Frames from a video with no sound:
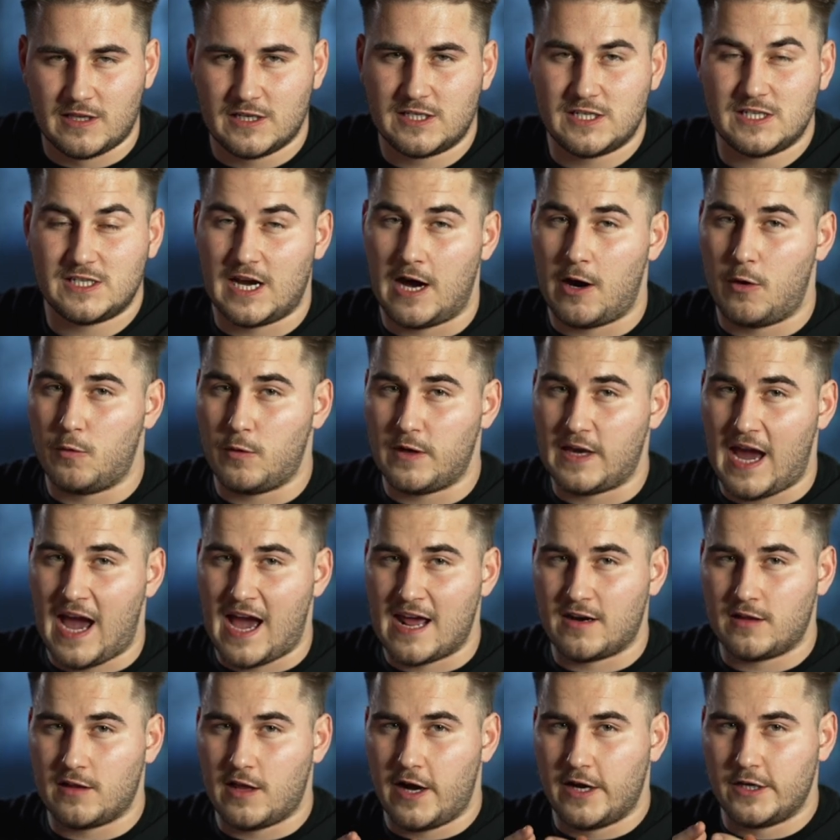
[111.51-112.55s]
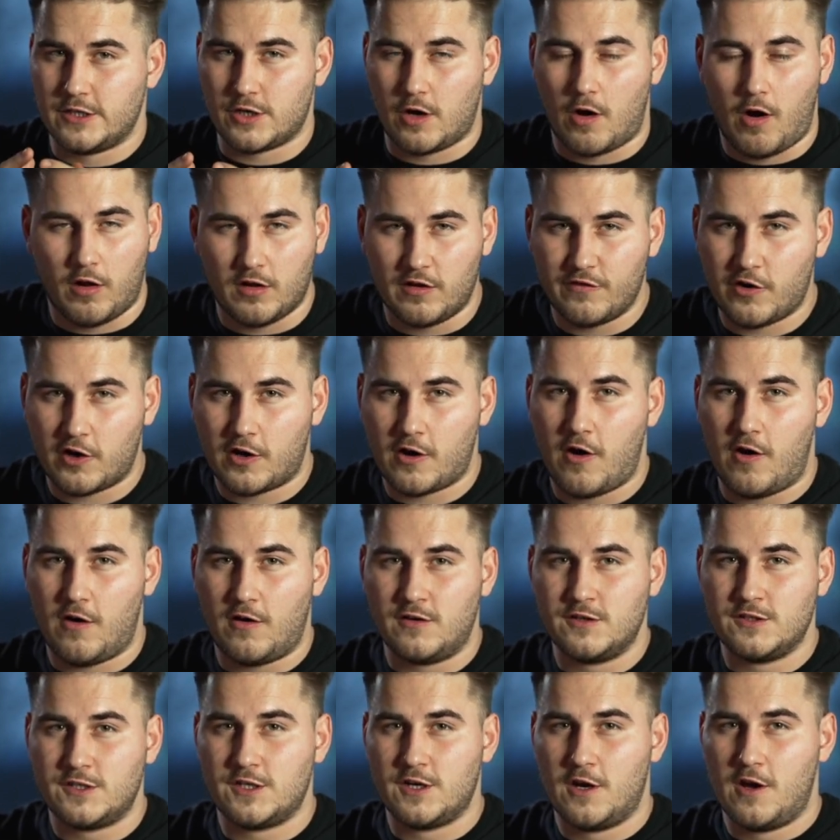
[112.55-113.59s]
This is how we analyze all of our
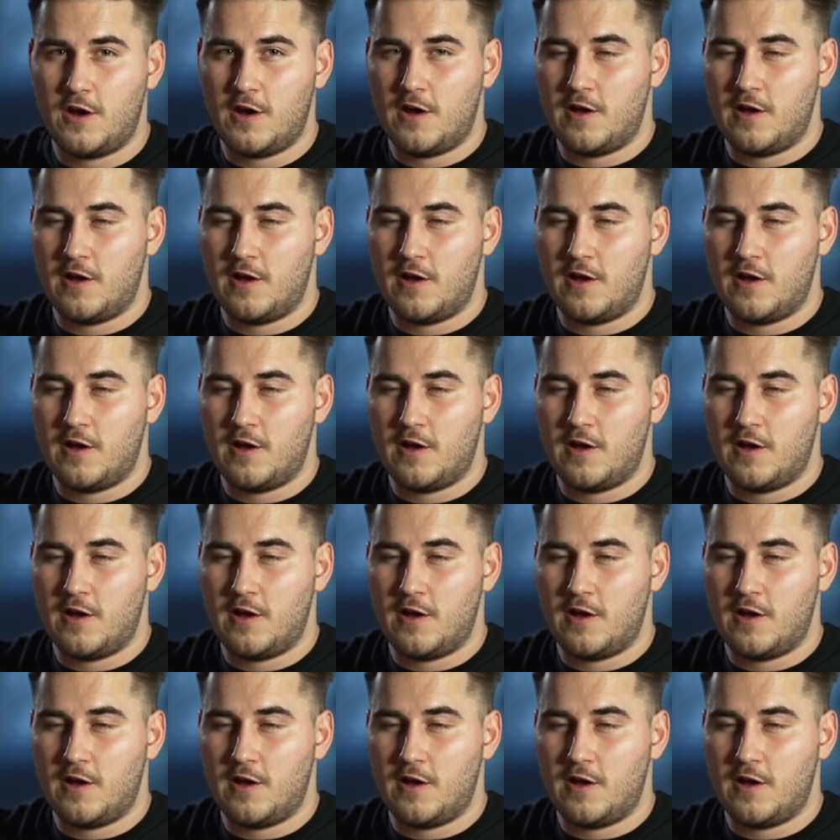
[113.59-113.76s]
calls.